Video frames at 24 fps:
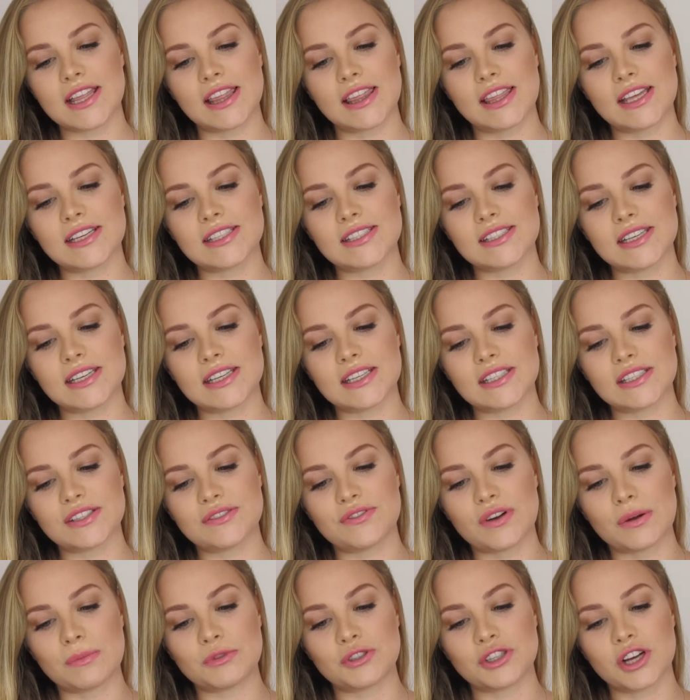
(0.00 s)
This is
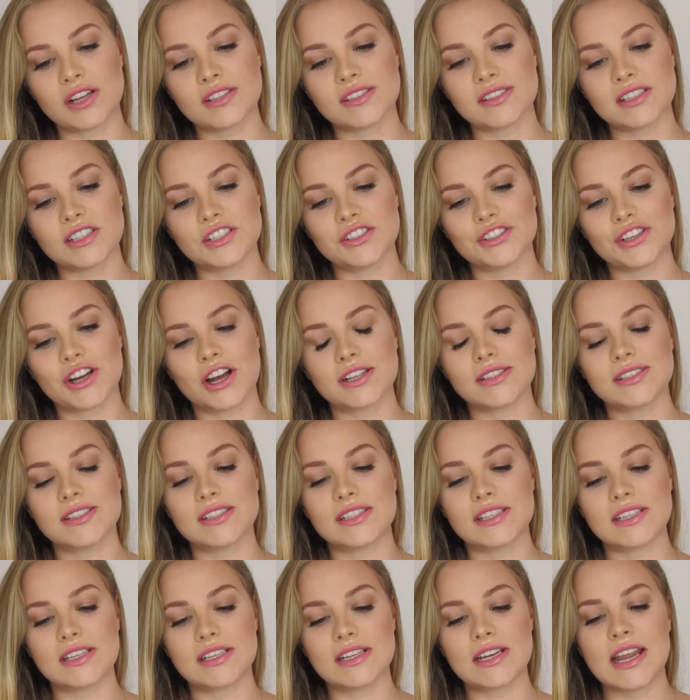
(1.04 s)
from Johnson &
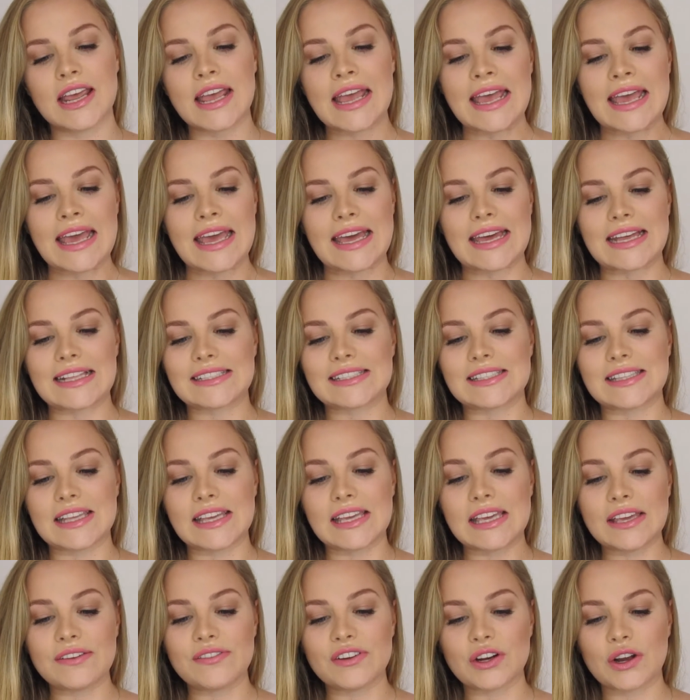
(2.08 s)
Johnson. It's
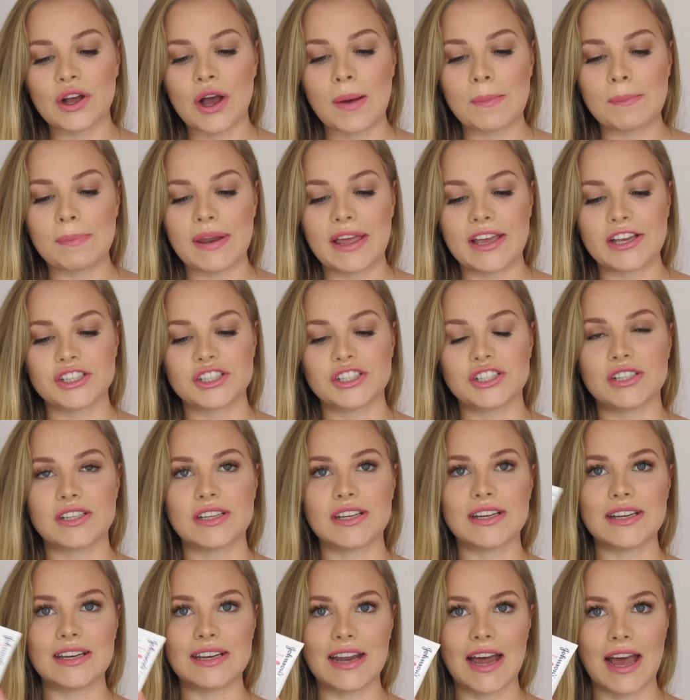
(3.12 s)
the Even Complexion
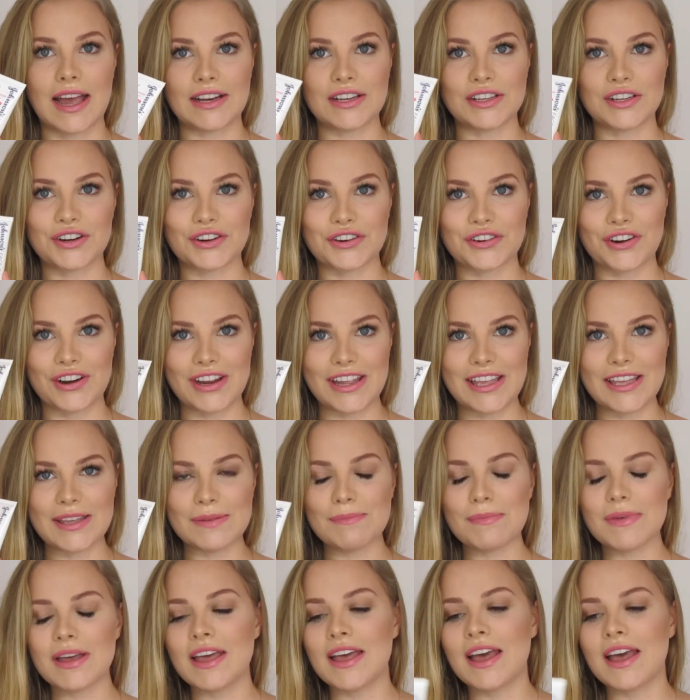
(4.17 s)
Night Cream.
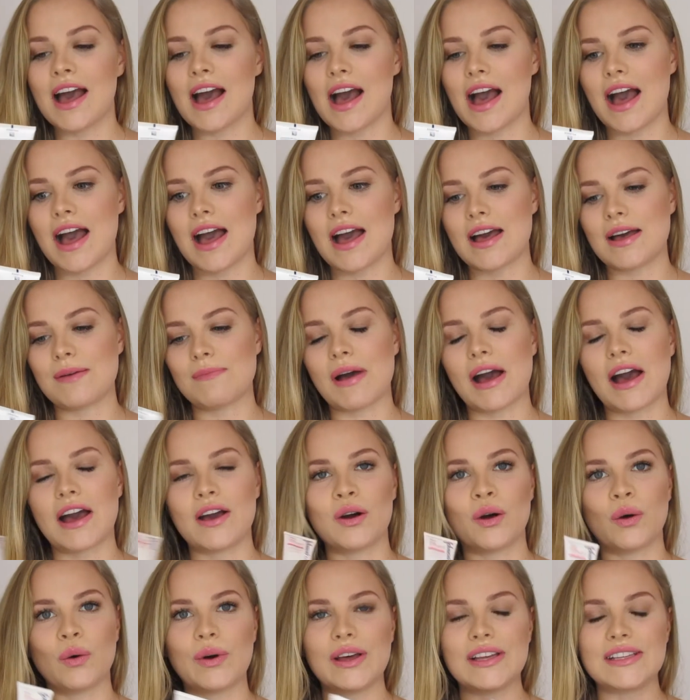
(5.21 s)
I
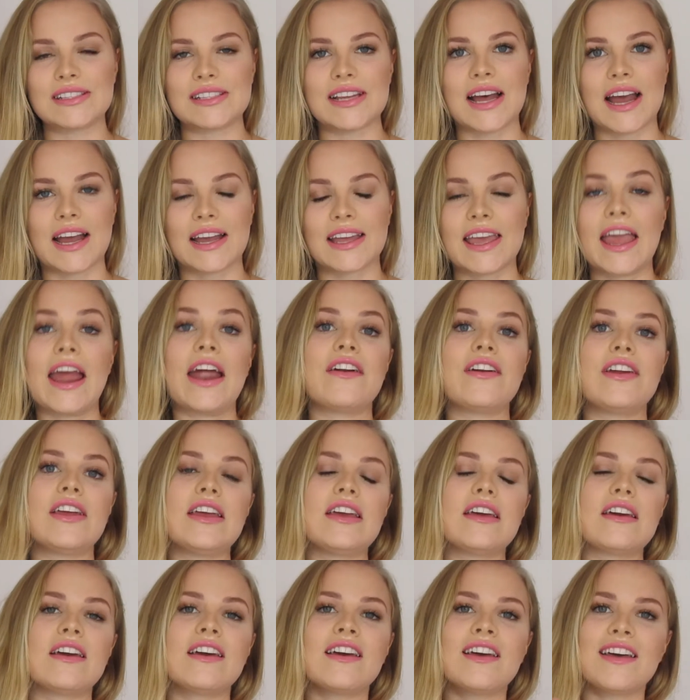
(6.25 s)
always like
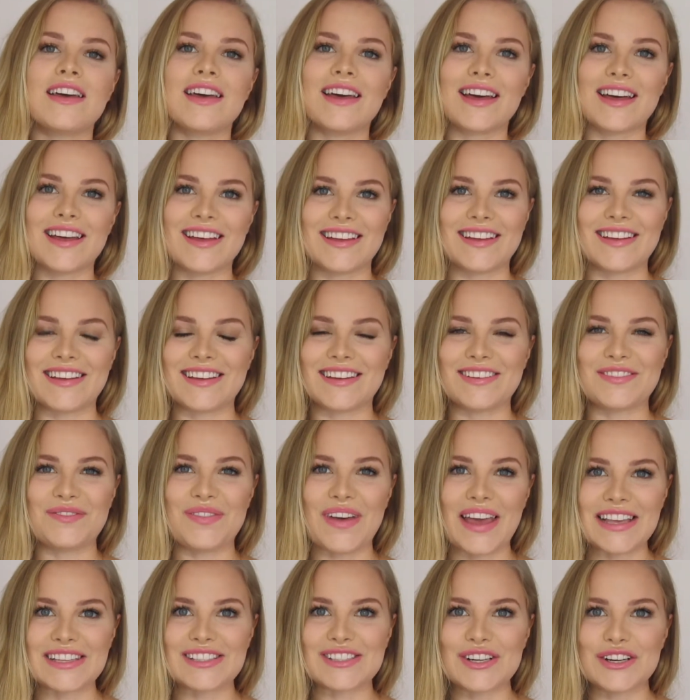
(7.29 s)
carrying a
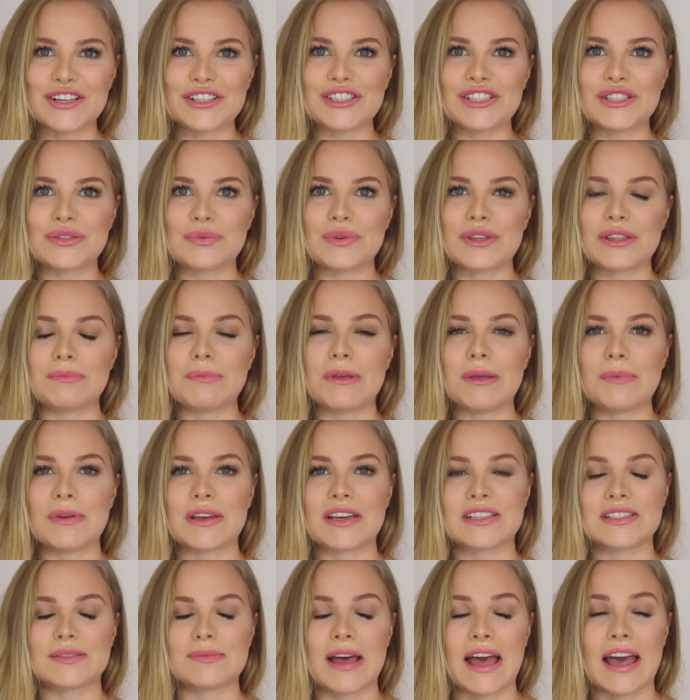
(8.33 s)
face lotion with me
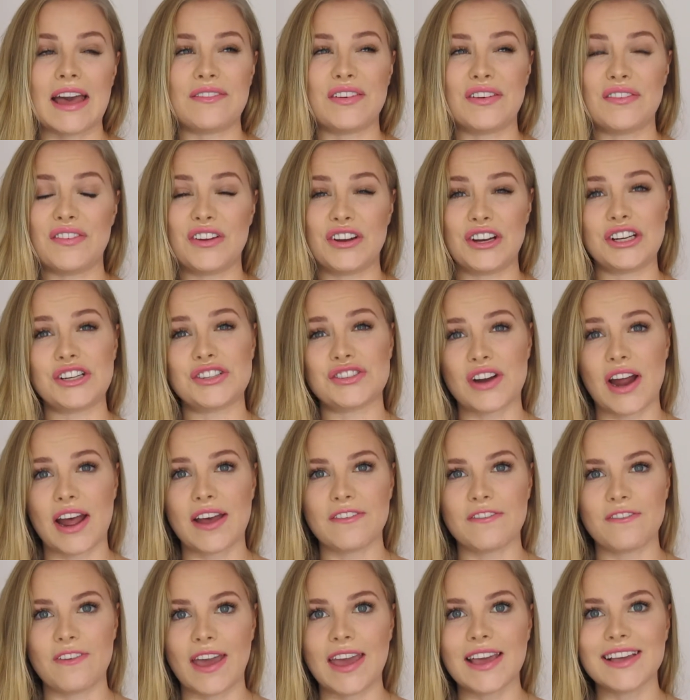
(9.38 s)
because I have a very dry
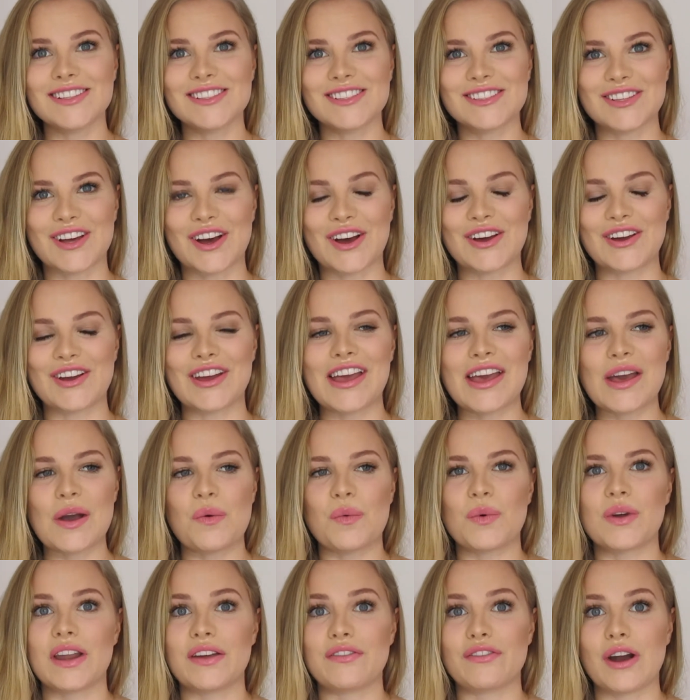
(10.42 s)
face. So
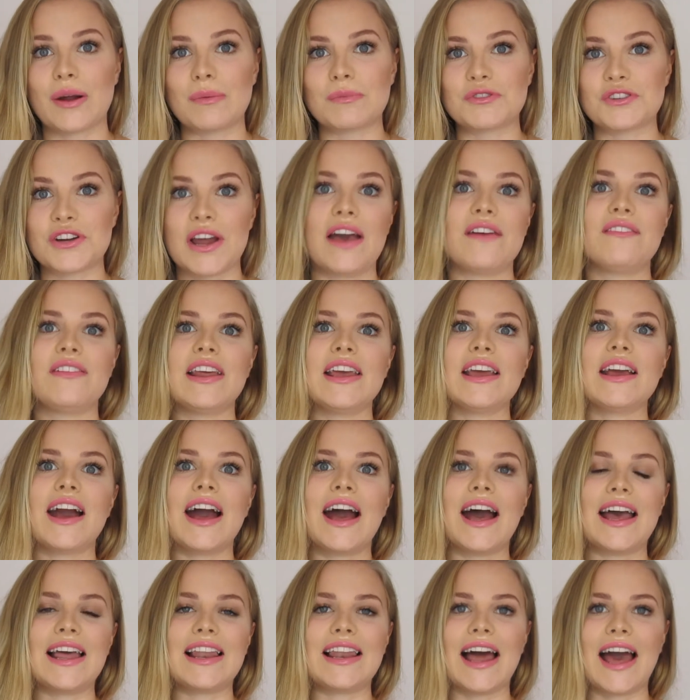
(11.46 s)
whenever I'm traveling,
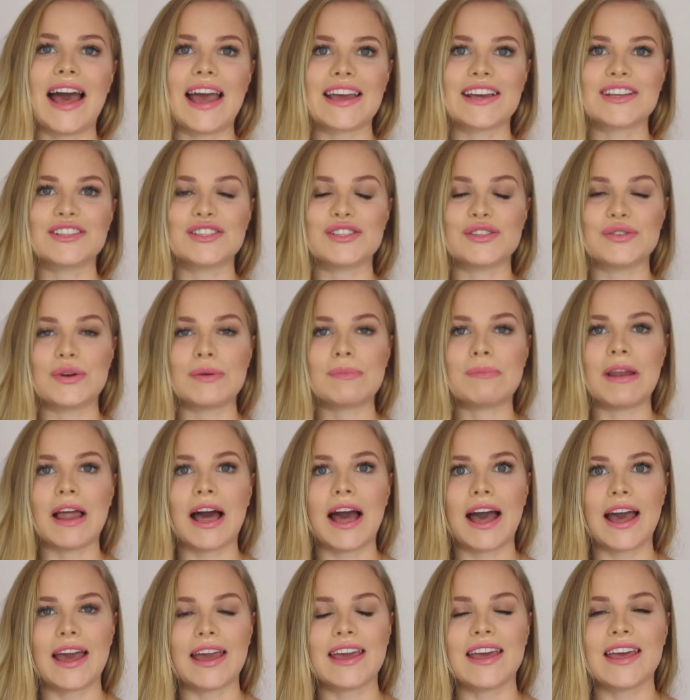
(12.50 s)
I like to
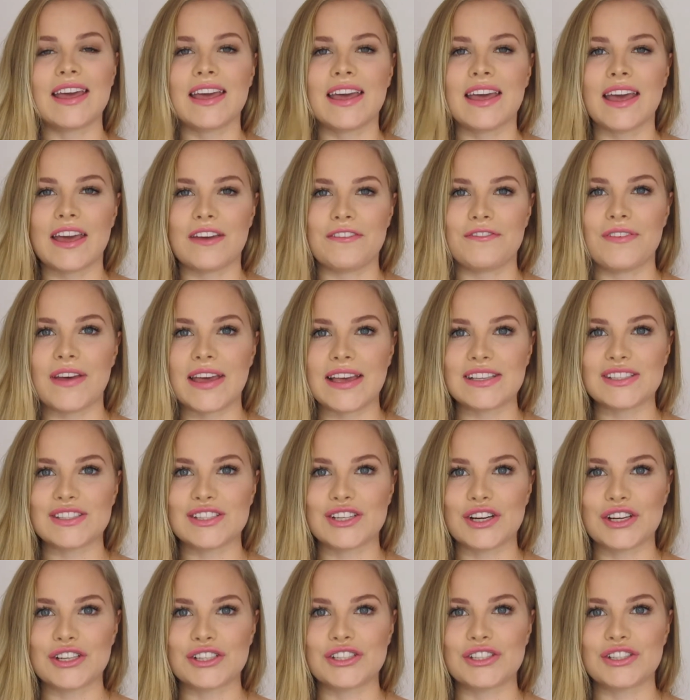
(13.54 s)
apply a face
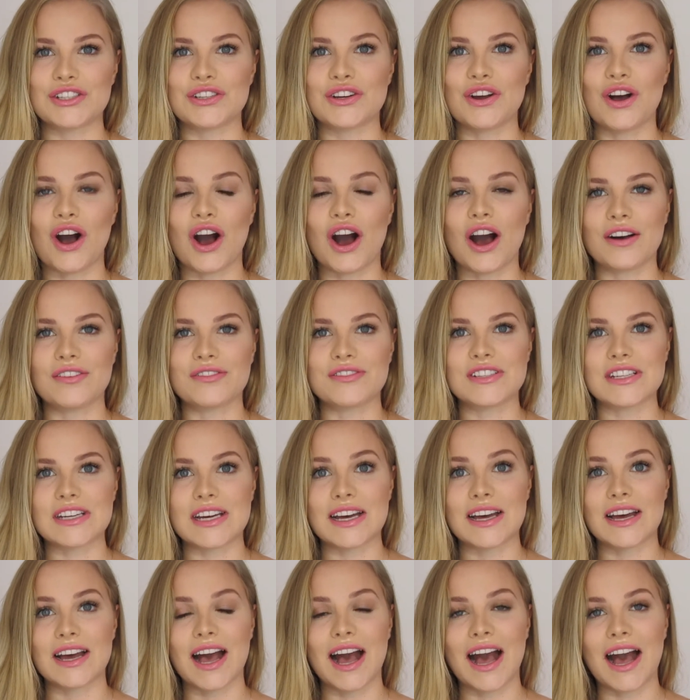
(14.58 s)
lotion
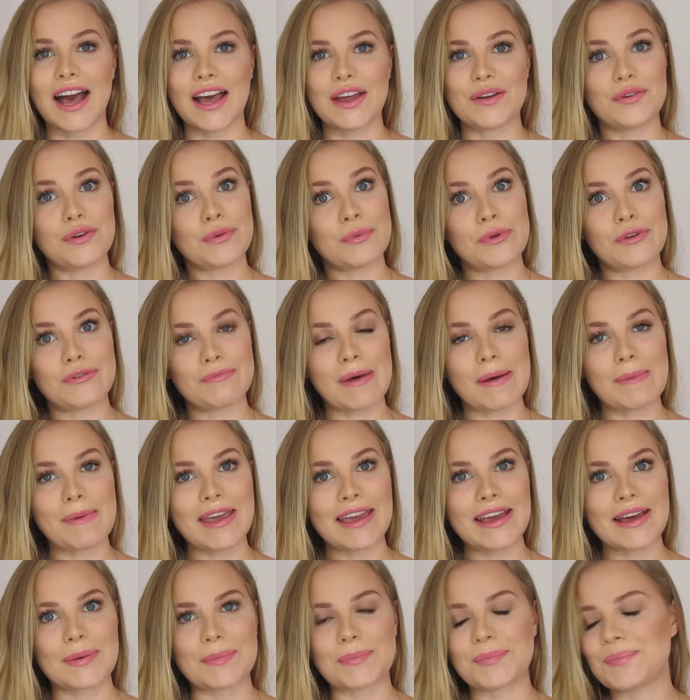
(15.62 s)
after I remove my
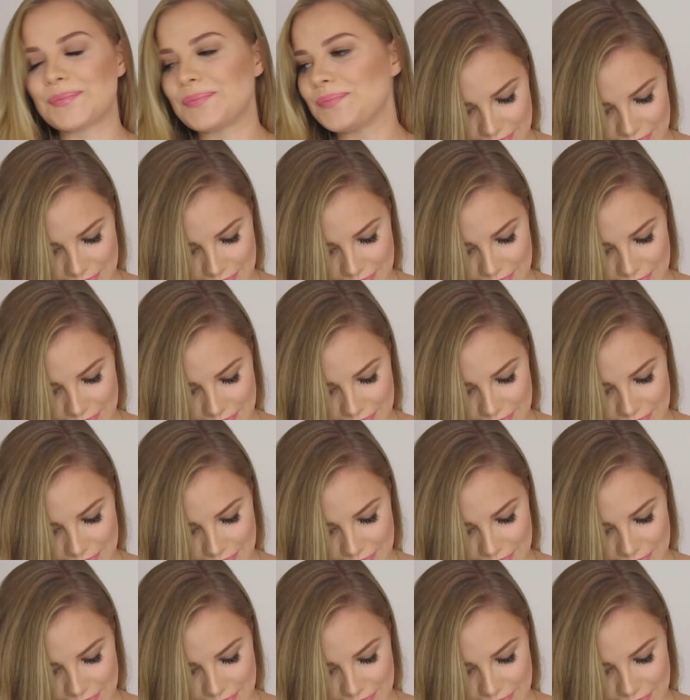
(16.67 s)
makeup.